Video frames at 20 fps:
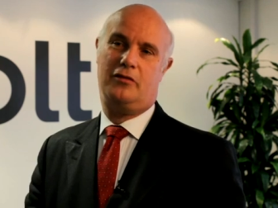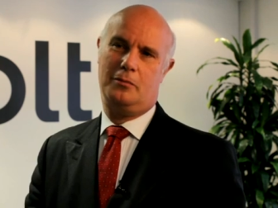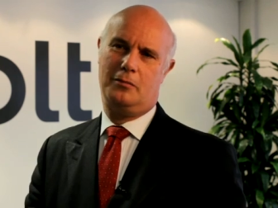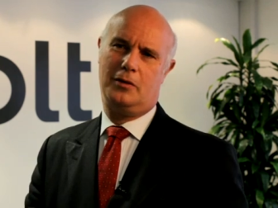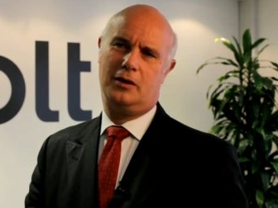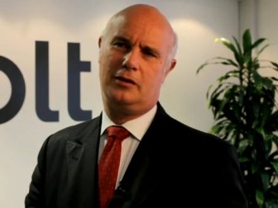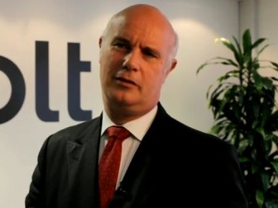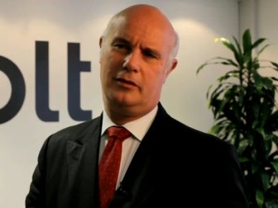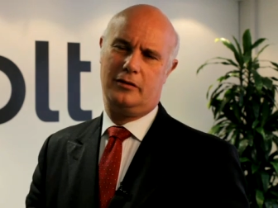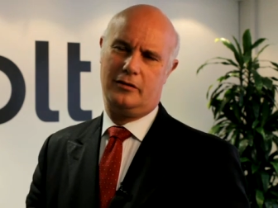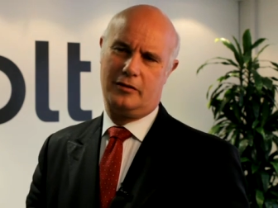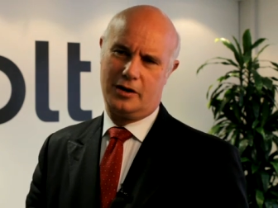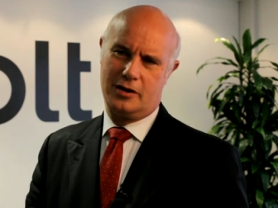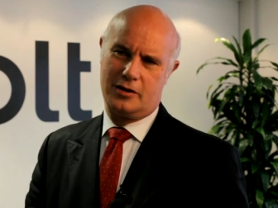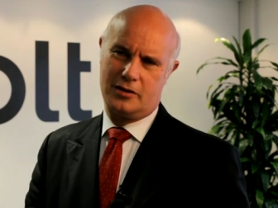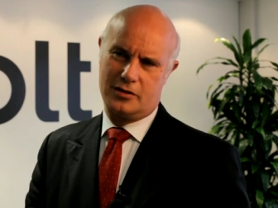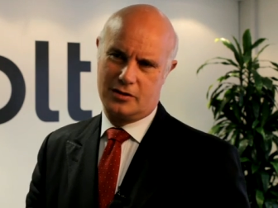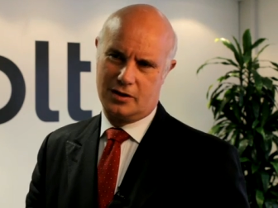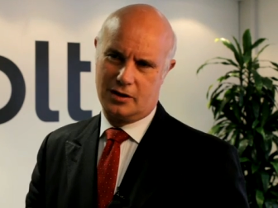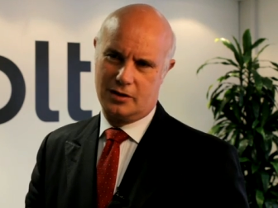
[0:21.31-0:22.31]
of a modern
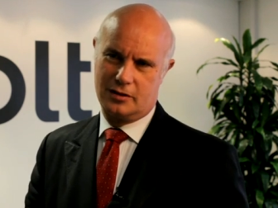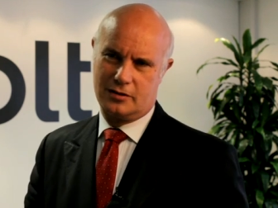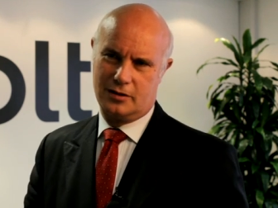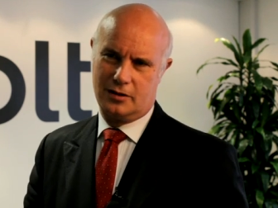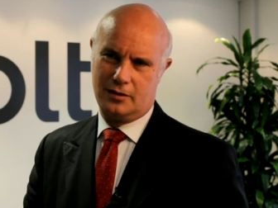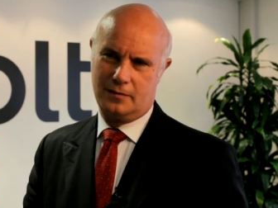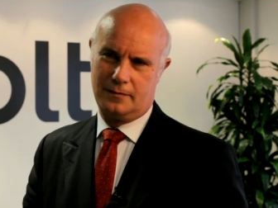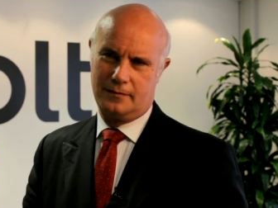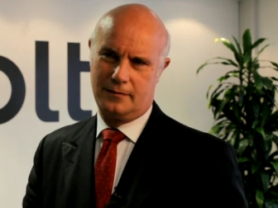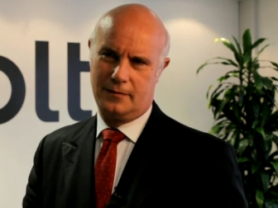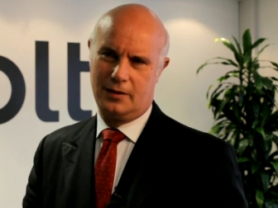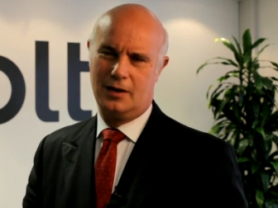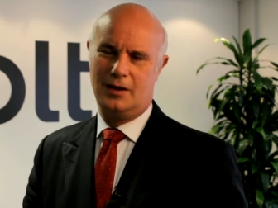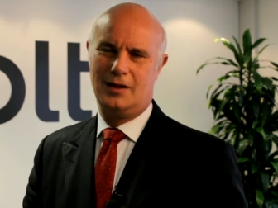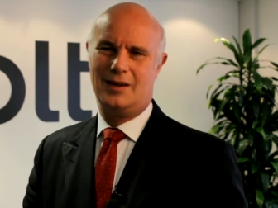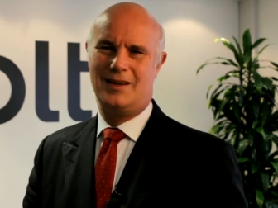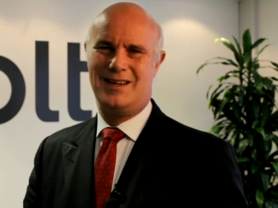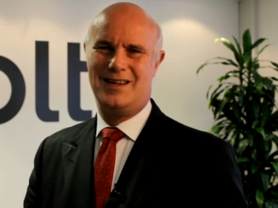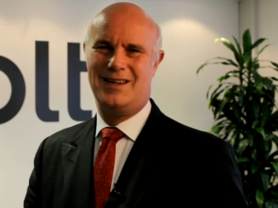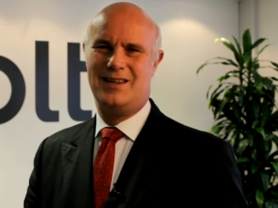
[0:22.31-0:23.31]
data center
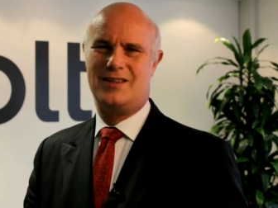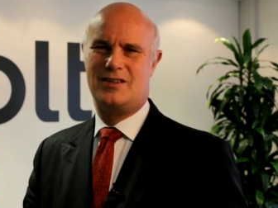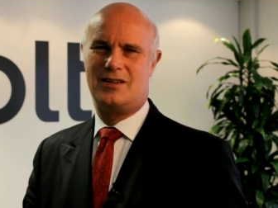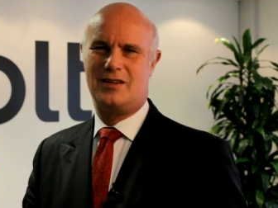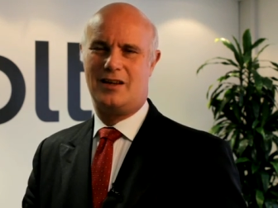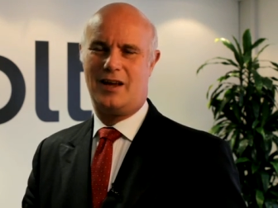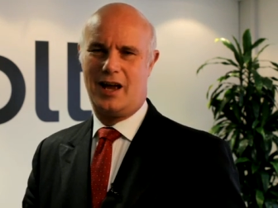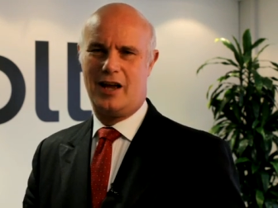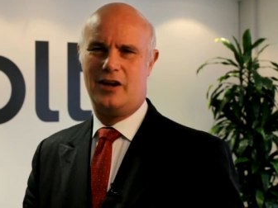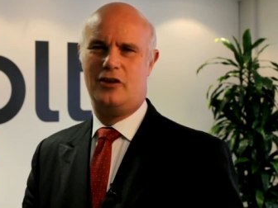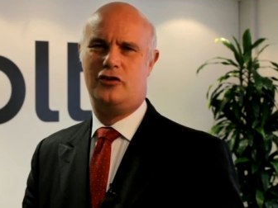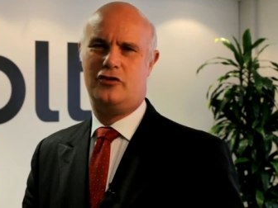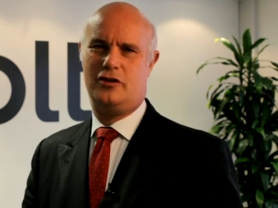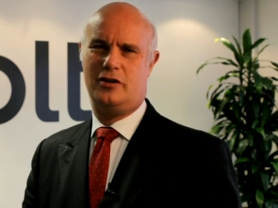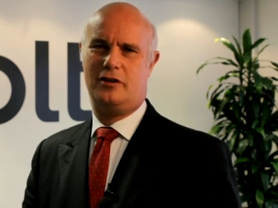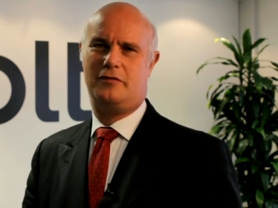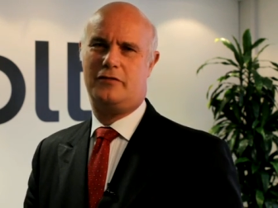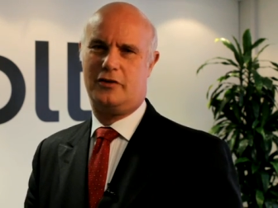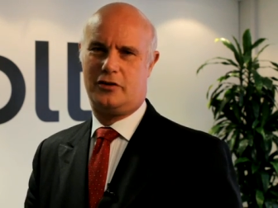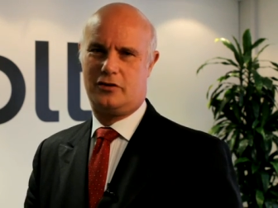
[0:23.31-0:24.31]
is
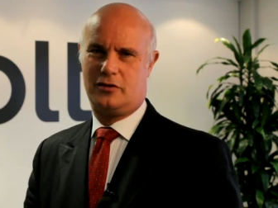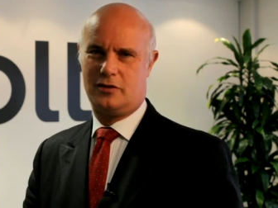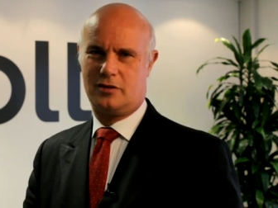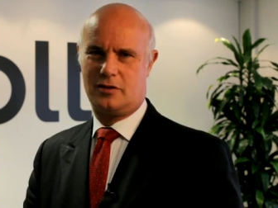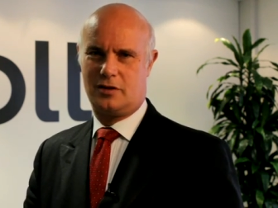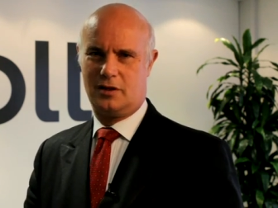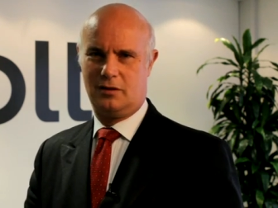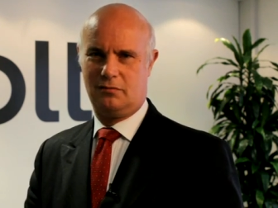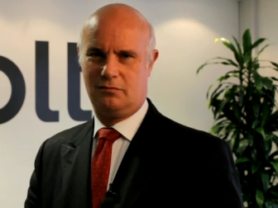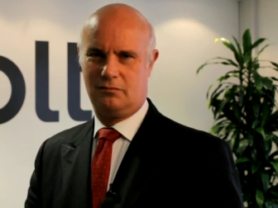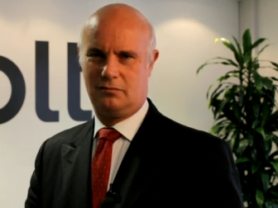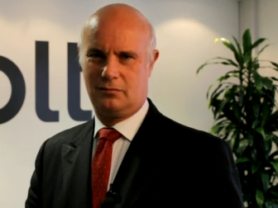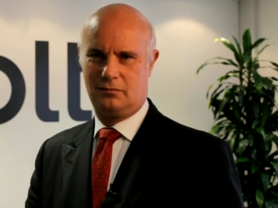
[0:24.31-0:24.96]
energy efficiency